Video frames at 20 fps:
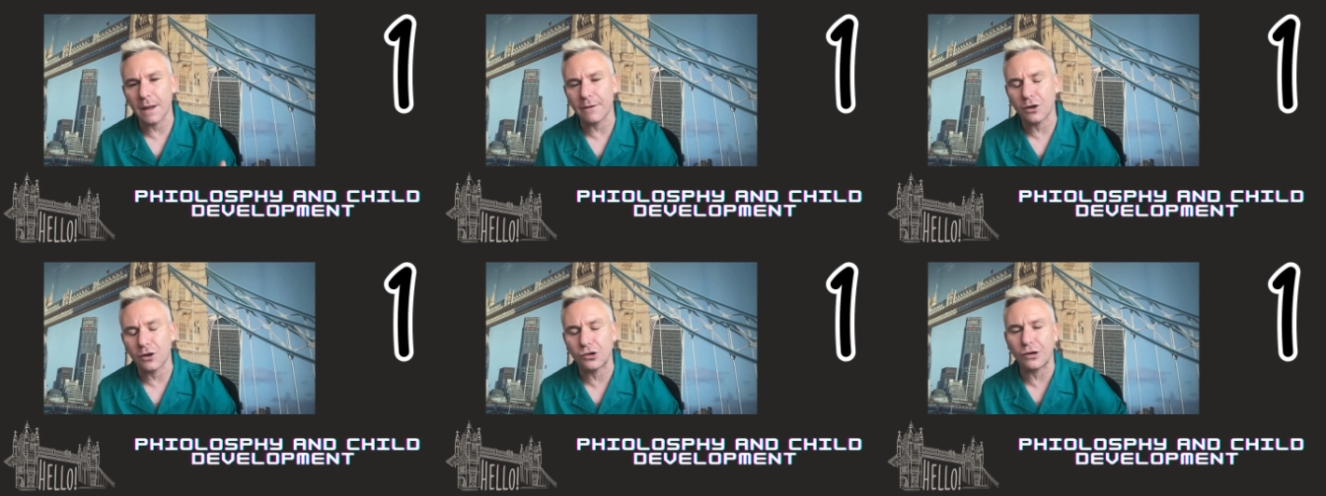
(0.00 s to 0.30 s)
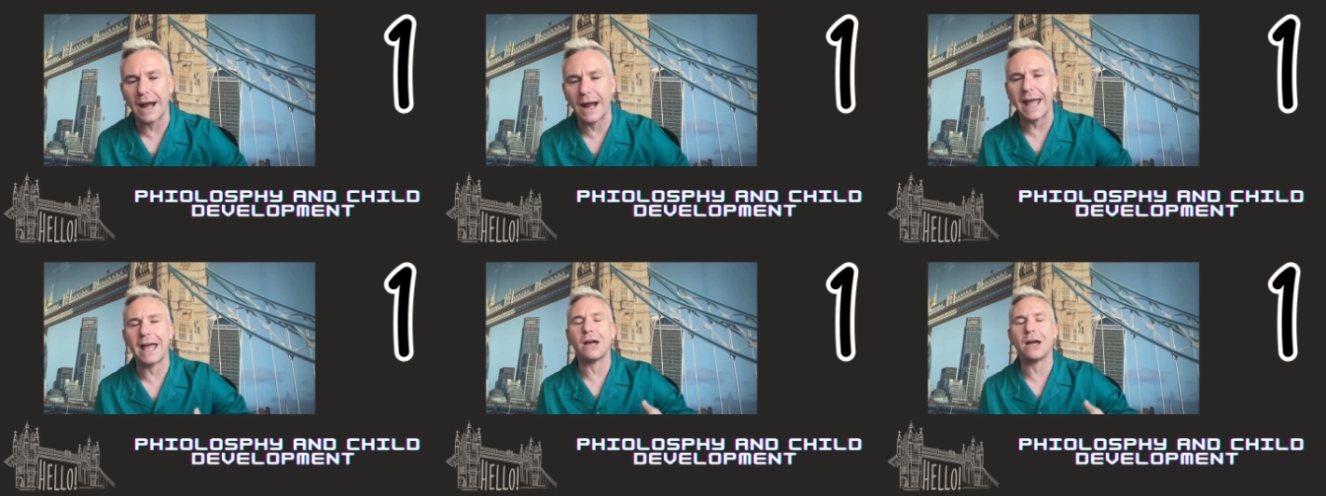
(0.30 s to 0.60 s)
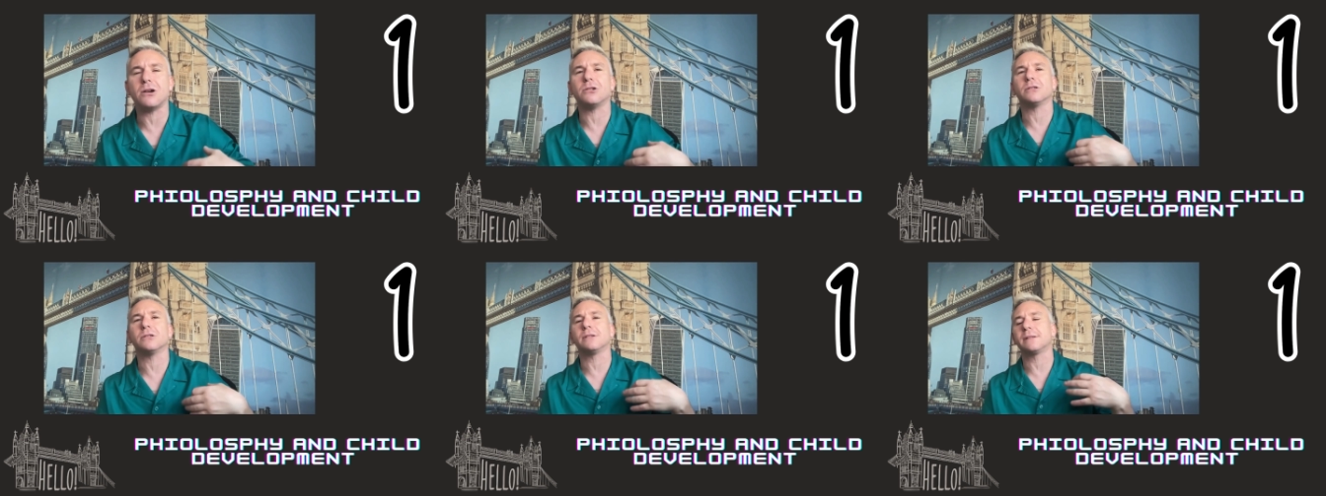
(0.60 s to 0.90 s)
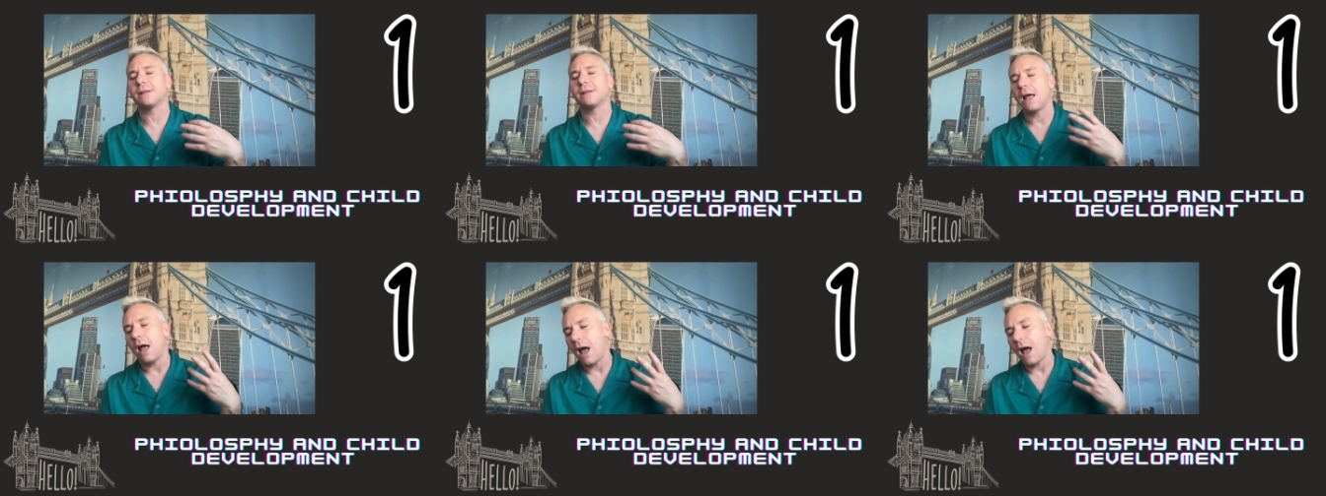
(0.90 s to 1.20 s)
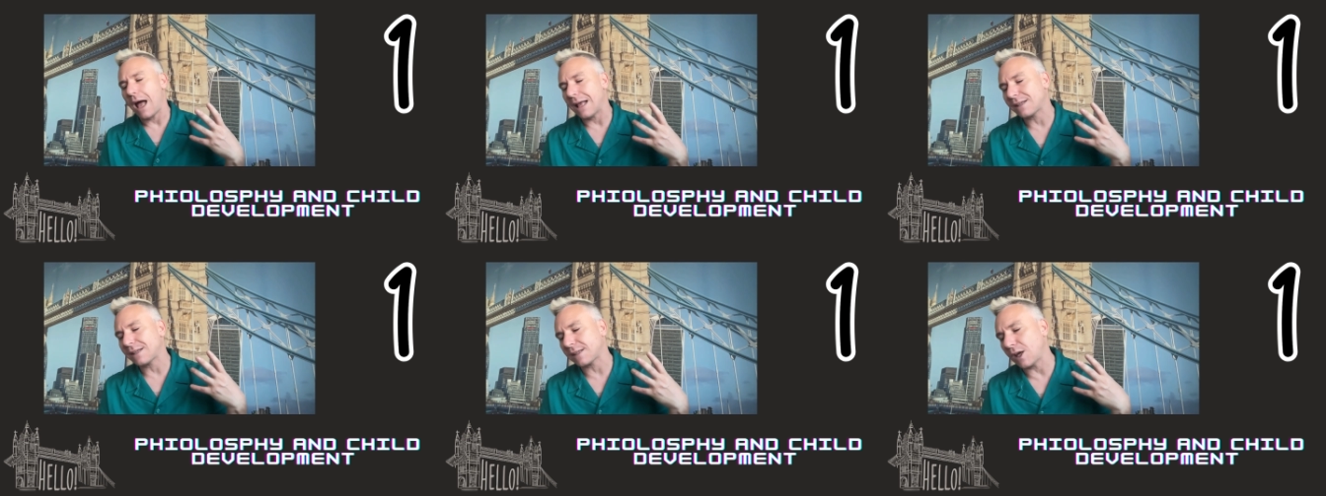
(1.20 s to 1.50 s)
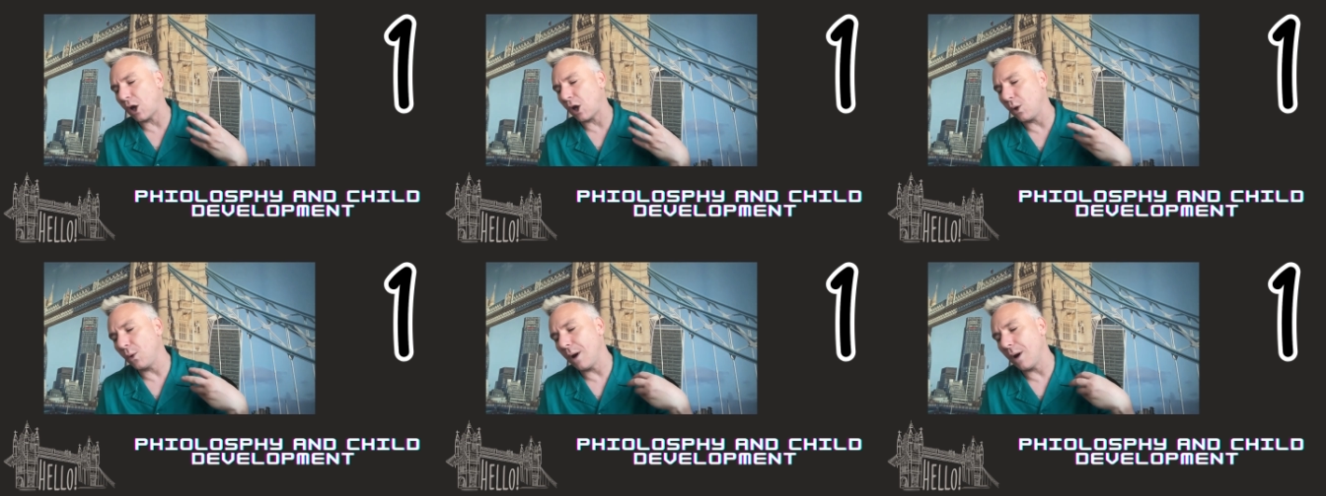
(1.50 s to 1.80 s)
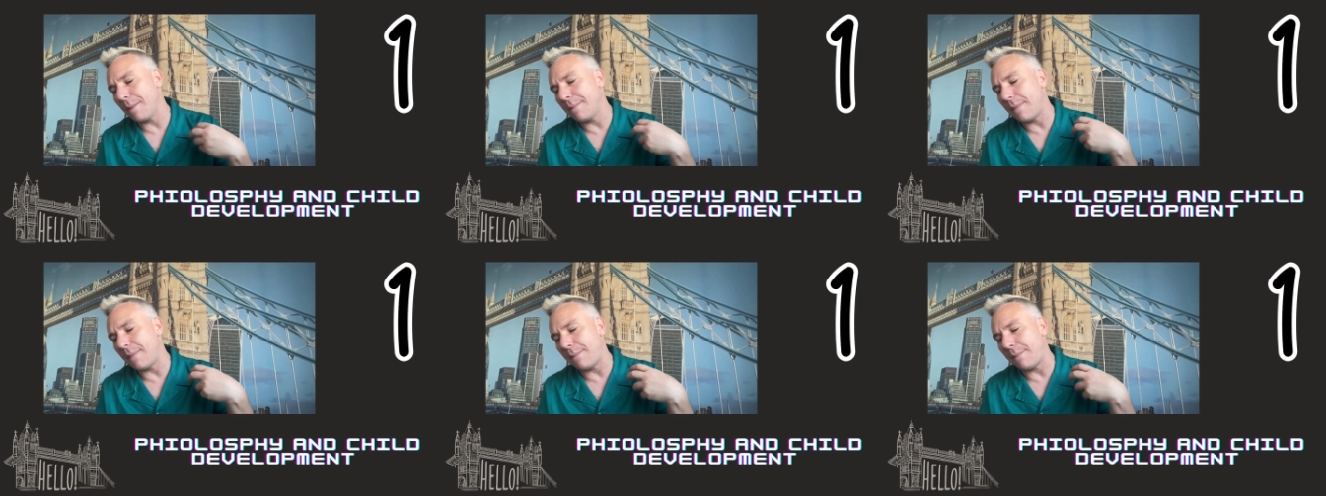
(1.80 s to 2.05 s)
crayons. So